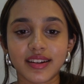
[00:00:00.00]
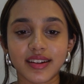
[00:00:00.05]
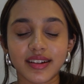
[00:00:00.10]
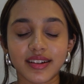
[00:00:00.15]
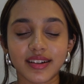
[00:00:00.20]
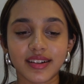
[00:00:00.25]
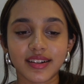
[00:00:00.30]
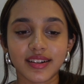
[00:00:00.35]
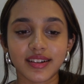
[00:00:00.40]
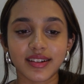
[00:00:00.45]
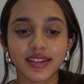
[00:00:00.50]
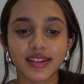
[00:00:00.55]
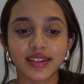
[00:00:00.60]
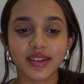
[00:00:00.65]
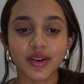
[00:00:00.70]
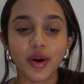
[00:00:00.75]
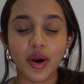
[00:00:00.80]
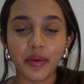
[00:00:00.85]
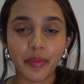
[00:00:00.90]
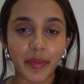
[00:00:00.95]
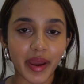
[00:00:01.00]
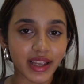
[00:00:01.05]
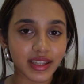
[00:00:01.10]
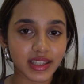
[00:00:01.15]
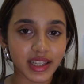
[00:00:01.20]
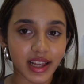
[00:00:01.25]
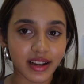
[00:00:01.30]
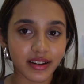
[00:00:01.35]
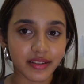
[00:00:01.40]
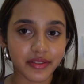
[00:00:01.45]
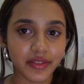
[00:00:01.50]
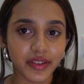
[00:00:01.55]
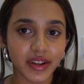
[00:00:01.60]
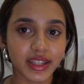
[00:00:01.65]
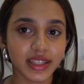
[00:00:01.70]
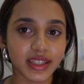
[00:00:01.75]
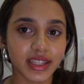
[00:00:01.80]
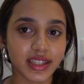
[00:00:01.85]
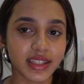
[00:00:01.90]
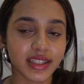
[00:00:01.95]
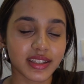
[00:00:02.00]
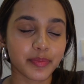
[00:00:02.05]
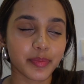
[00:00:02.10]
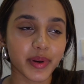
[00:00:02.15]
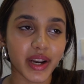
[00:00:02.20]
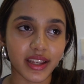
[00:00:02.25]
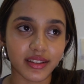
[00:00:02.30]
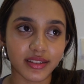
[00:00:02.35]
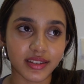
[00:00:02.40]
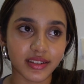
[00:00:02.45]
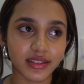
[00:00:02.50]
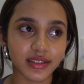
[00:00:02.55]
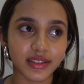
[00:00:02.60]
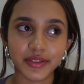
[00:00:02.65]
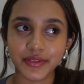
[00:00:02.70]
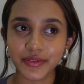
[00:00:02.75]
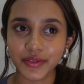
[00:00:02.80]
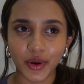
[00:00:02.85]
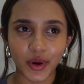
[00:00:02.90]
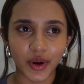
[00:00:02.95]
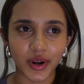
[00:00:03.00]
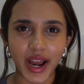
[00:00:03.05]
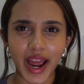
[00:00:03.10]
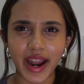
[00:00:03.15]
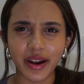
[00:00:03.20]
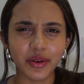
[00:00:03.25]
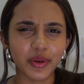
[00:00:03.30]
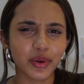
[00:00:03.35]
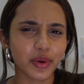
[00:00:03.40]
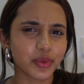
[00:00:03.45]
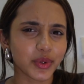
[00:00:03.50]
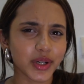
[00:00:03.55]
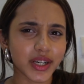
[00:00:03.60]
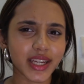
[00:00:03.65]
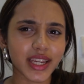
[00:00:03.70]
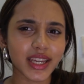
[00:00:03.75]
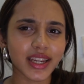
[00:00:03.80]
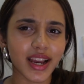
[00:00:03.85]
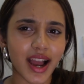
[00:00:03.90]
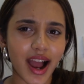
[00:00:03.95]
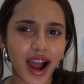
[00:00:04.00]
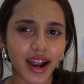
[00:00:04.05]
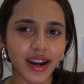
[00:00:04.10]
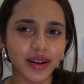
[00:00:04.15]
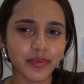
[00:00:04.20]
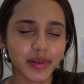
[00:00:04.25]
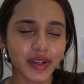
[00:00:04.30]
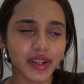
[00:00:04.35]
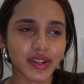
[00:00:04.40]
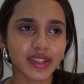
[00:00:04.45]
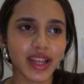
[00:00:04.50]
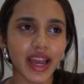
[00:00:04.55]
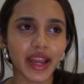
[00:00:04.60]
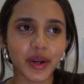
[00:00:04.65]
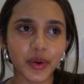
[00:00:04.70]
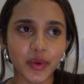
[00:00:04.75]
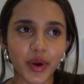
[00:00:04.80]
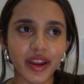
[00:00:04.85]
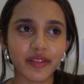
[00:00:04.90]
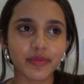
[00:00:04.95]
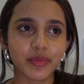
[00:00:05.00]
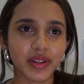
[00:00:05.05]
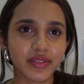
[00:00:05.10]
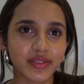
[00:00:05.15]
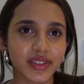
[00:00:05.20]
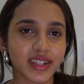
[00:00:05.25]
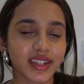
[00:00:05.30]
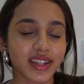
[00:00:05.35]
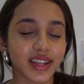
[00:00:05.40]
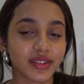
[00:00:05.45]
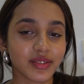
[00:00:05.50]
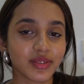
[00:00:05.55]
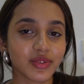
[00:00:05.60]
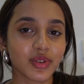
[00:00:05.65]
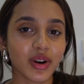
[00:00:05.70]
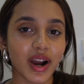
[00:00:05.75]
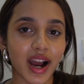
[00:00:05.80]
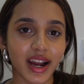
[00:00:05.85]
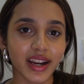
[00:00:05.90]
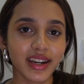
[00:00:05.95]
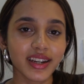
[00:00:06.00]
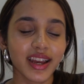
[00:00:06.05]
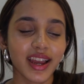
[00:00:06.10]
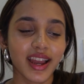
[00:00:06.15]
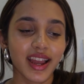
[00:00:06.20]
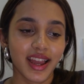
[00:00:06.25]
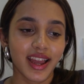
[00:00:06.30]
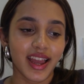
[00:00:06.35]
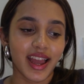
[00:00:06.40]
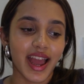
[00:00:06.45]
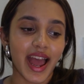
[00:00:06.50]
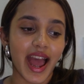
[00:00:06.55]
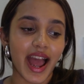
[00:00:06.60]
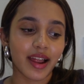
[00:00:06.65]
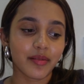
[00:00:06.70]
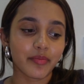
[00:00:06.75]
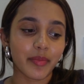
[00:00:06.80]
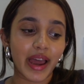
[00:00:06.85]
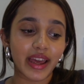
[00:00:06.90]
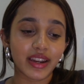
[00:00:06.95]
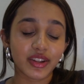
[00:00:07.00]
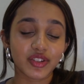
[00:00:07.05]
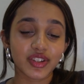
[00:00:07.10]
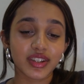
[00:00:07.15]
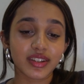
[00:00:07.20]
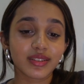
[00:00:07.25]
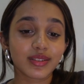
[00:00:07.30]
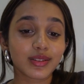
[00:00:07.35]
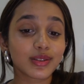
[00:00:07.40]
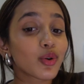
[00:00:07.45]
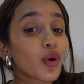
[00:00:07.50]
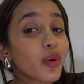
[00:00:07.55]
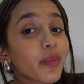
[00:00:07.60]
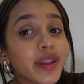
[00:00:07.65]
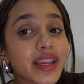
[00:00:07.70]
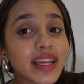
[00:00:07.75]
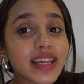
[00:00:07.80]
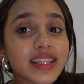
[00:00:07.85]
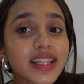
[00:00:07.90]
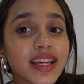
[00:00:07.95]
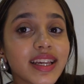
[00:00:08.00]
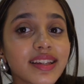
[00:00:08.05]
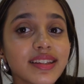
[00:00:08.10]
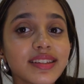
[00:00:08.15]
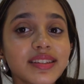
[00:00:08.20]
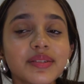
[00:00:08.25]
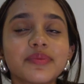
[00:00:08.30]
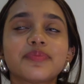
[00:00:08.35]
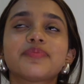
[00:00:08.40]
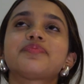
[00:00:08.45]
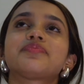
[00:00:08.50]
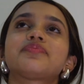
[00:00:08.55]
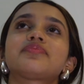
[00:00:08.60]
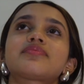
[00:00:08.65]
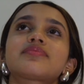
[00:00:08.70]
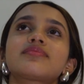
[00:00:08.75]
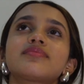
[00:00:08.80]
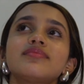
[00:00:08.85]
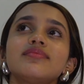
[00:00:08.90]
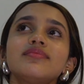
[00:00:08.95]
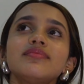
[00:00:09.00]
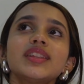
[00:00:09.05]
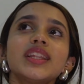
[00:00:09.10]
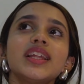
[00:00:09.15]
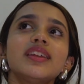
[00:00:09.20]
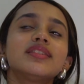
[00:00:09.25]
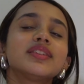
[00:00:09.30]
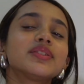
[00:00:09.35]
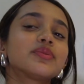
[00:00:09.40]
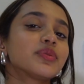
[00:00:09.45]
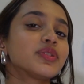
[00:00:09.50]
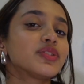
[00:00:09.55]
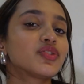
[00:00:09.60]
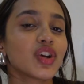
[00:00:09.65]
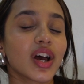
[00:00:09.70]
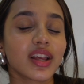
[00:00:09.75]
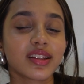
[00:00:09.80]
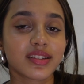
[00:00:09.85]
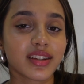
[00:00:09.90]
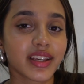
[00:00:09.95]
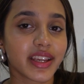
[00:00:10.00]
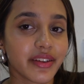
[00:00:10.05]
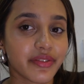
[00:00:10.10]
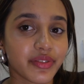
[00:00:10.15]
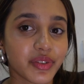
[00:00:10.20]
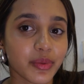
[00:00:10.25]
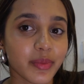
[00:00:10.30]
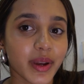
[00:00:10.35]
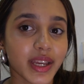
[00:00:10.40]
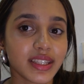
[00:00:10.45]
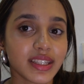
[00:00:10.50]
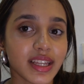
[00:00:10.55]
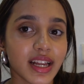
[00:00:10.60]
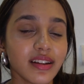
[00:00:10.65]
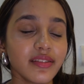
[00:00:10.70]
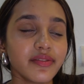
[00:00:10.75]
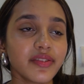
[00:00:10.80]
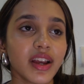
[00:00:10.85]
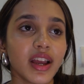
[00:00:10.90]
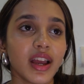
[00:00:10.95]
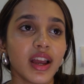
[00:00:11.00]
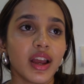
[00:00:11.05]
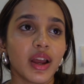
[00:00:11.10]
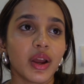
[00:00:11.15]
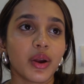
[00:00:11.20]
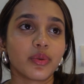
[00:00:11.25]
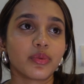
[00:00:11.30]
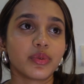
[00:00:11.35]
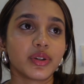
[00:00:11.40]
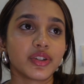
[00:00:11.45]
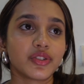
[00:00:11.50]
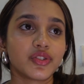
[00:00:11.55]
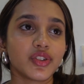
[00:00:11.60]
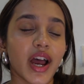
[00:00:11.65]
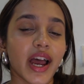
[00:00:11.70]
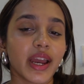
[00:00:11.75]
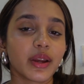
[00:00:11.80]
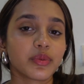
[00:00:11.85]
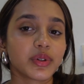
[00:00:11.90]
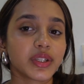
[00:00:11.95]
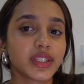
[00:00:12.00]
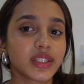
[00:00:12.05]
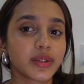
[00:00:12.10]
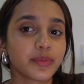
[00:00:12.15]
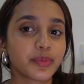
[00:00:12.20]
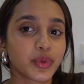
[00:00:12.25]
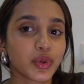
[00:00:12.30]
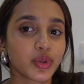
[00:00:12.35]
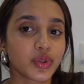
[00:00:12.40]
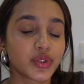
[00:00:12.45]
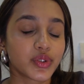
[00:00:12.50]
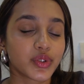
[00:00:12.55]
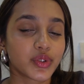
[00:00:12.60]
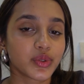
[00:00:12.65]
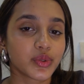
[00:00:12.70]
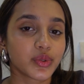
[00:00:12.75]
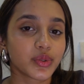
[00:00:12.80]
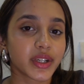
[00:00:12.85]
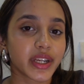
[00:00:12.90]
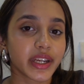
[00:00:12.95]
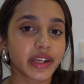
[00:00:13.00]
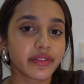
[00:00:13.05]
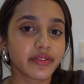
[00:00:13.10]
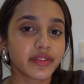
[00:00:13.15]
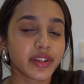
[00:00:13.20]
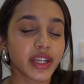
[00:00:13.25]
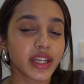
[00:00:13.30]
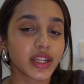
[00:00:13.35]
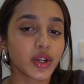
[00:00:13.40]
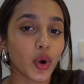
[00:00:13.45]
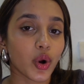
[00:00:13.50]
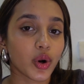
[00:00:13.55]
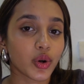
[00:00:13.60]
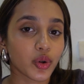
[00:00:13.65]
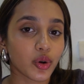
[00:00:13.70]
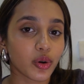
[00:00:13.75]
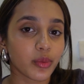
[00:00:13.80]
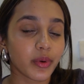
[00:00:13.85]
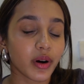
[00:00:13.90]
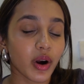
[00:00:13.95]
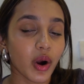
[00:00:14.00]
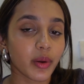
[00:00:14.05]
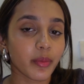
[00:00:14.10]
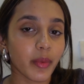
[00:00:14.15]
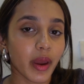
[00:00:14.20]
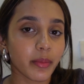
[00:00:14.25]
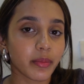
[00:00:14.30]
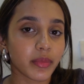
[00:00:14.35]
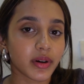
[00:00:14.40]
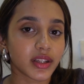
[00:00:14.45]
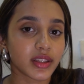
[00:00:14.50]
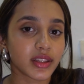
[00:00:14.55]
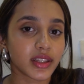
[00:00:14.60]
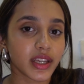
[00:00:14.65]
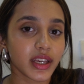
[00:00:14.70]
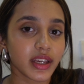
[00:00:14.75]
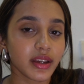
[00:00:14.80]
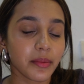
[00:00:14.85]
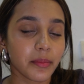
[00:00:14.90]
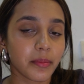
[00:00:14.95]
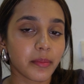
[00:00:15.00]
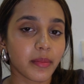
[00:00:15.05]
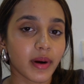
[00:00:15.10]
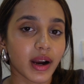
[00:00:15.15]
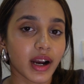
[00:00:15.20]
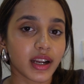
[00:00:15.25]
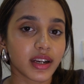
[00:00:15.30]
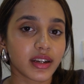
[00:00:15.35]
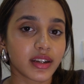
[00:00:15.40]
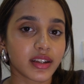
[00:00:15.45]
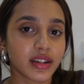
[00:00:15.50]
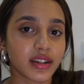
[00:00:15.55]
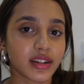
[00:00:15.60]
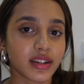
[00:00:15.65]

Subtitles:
got myself this present for, I don't know, working hard, because I know I've been working so hard and managing so many things. This was just a gift to myself, which I was supposed to gift in October on my birthday, but